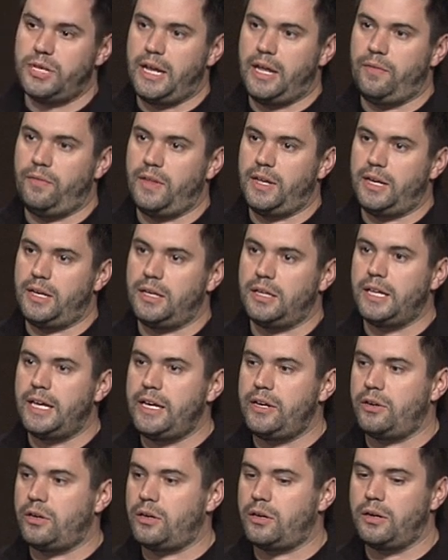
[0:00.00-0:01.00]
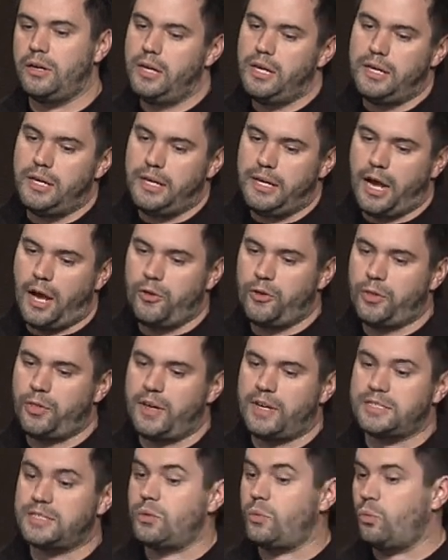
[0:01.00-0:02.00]
And then later, other
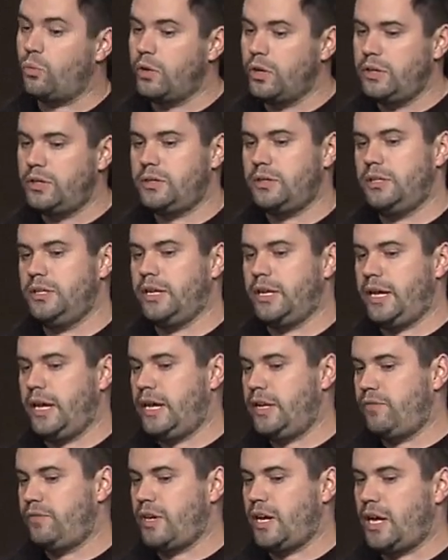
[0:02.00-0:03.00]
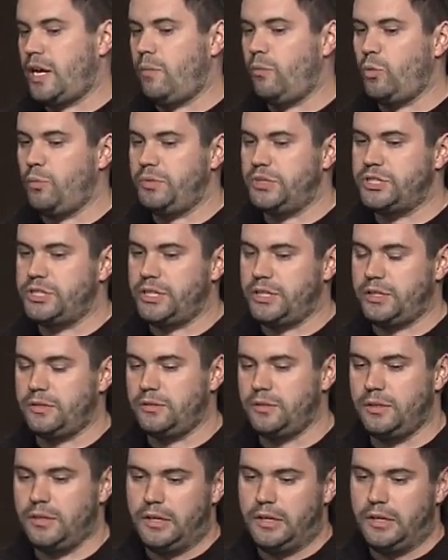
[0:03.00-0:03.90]
things that weren't done ahead of time will be JITted.